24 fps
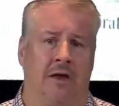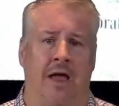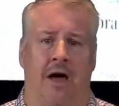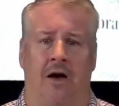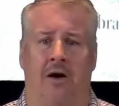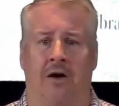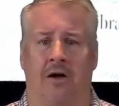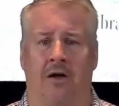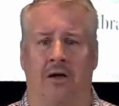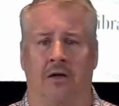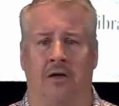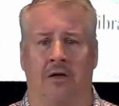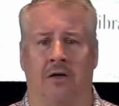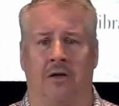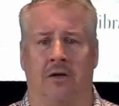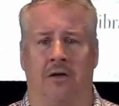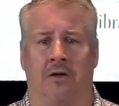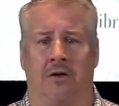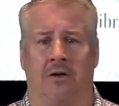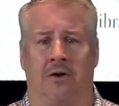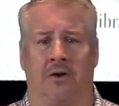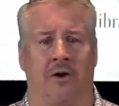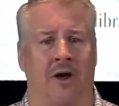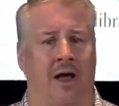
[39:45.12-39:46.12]
Now,
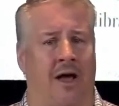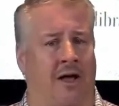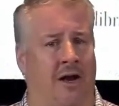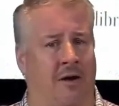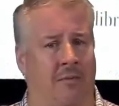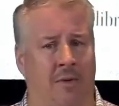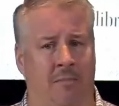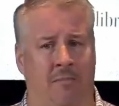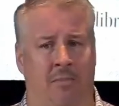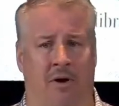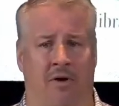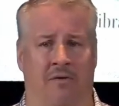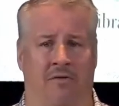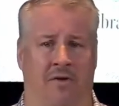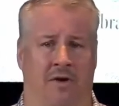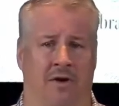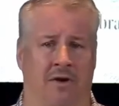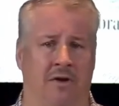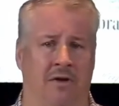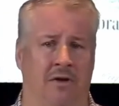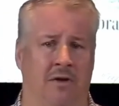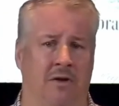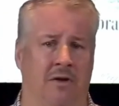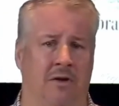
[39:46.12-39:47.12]
you're not going to be
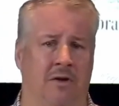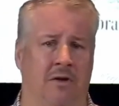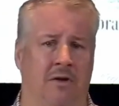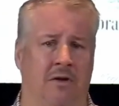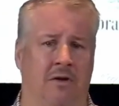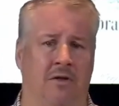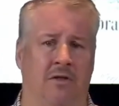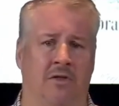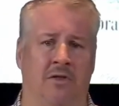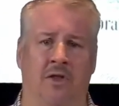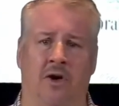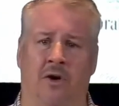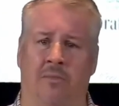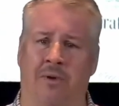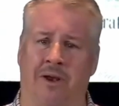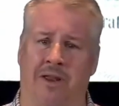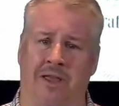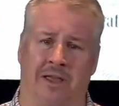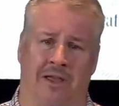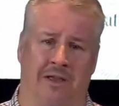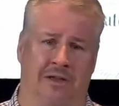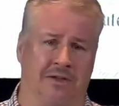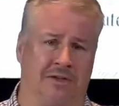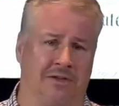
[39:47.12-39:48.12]
perfect.
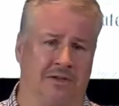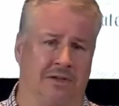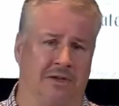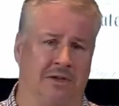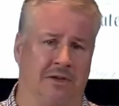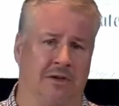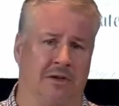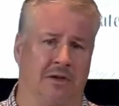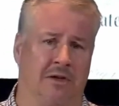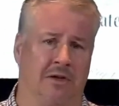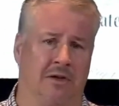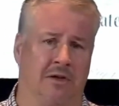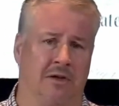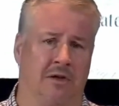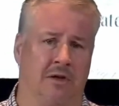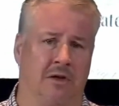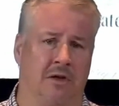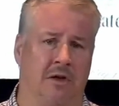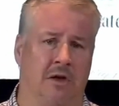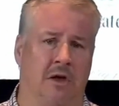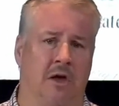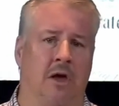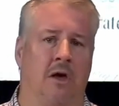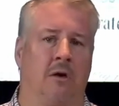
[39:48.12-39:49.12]
Nobody is.
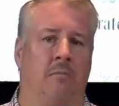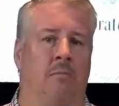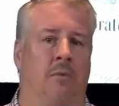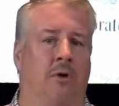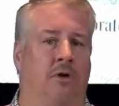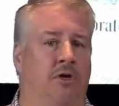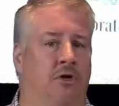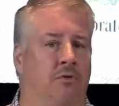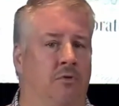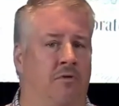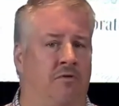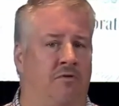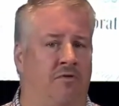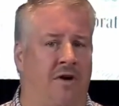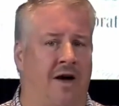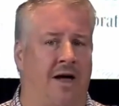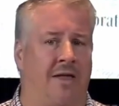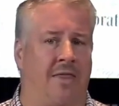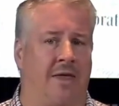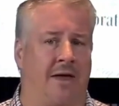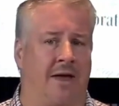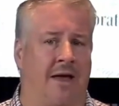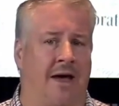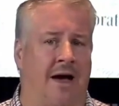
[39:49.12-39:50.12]
But you will
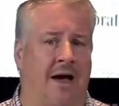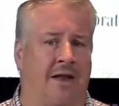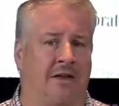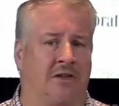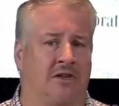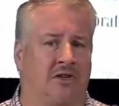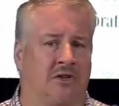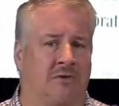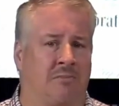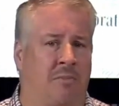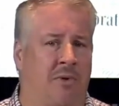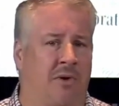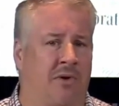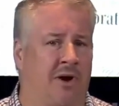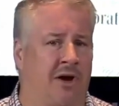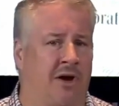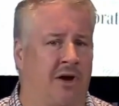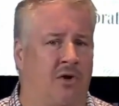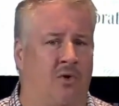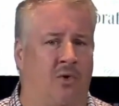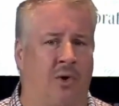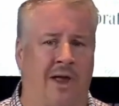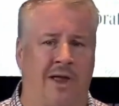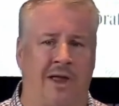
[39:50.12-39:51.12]
find that God's
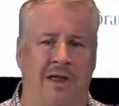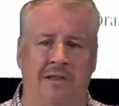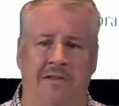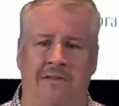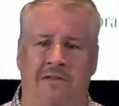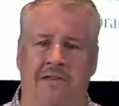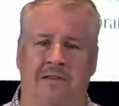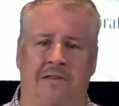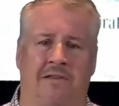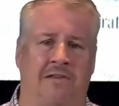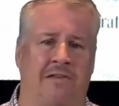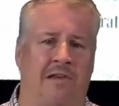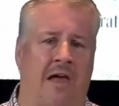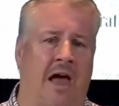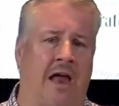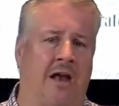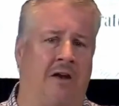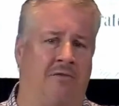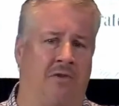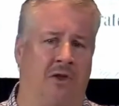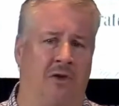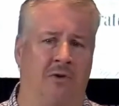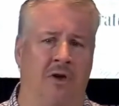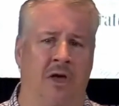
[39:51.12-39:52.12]
Spirit quickens
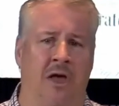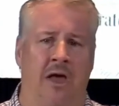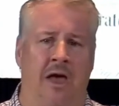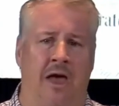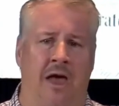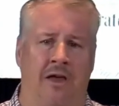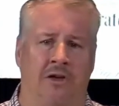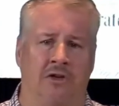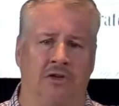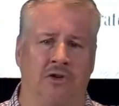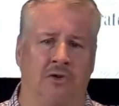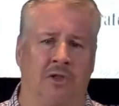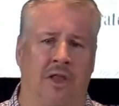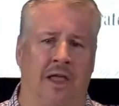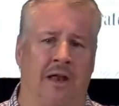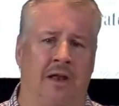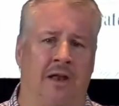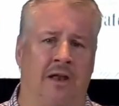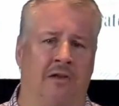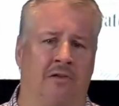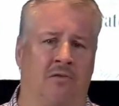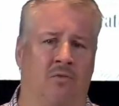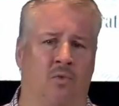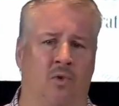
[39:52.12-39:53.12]
inside of you as you
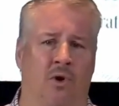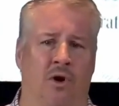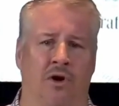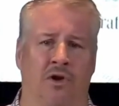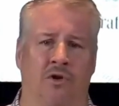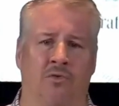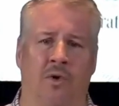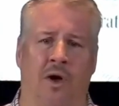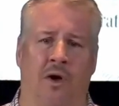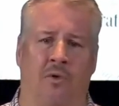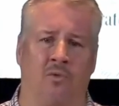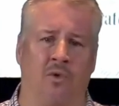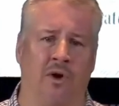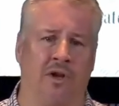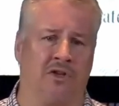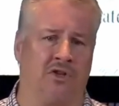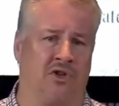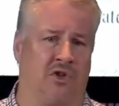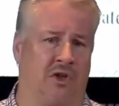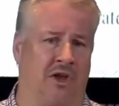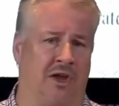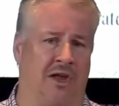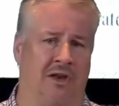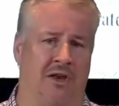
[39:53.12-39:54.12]
let his word dwell
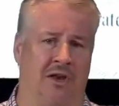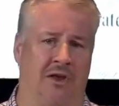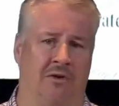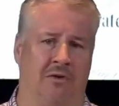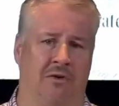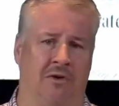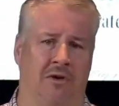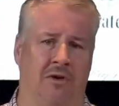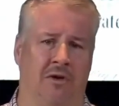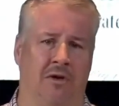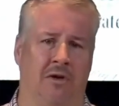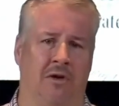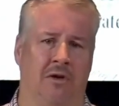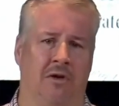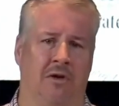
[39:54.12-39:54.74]
richly in you.